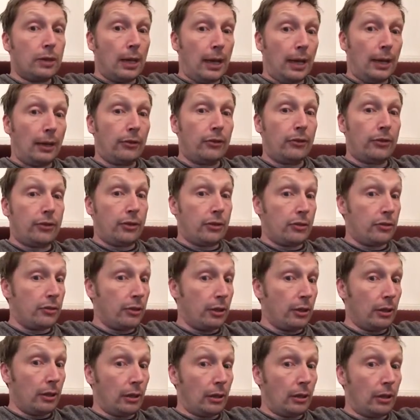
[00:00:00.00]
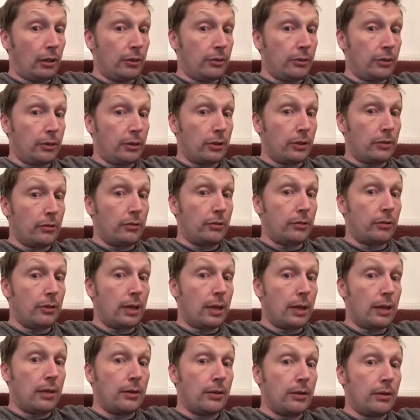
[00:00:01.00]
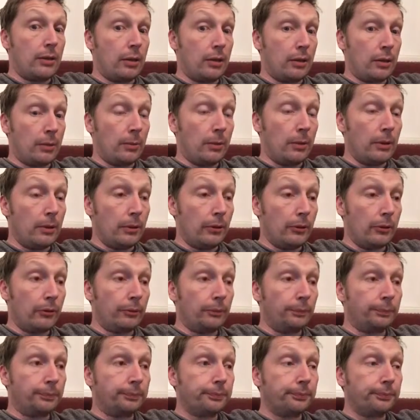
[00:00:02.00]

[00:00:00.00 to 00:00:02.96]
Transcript: accessing journal articles and other books